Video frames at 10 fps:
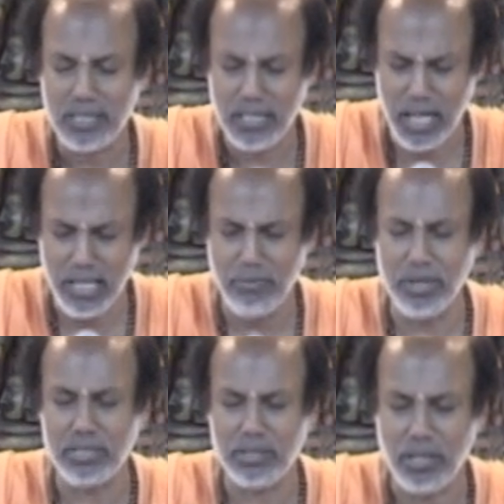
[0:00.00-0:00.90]
Time
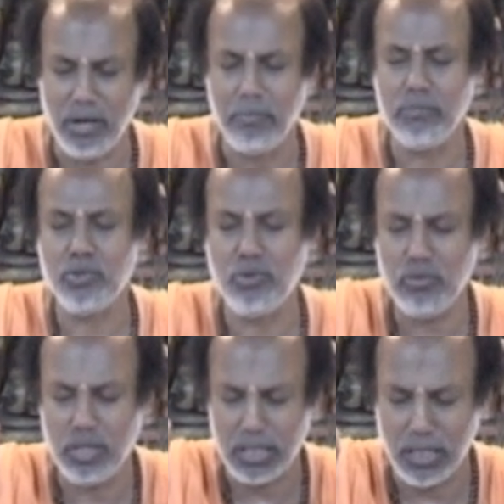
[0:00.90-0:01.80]
has come
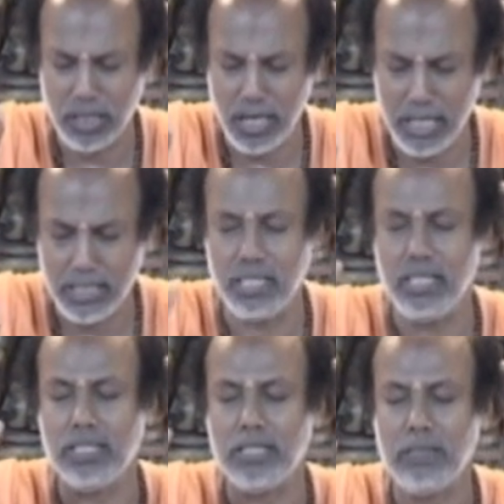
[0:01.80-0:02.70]
to recognize
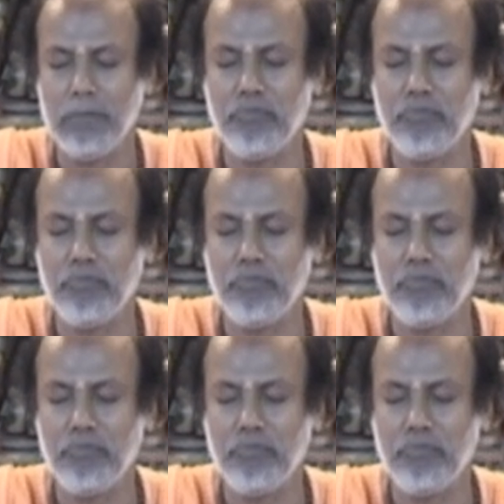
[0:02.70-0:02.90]
this.